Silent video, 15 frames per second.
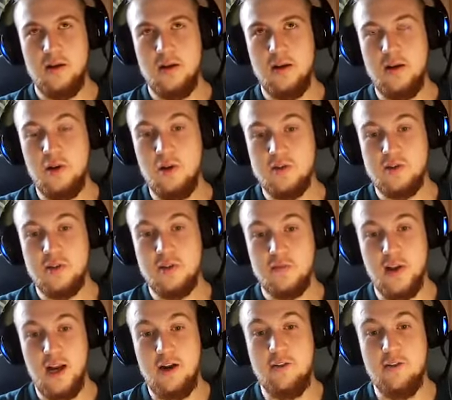in lots of
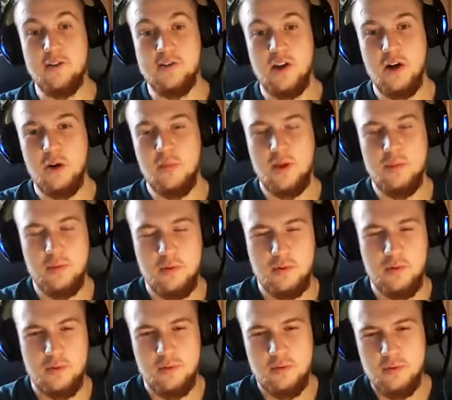different areas to help people.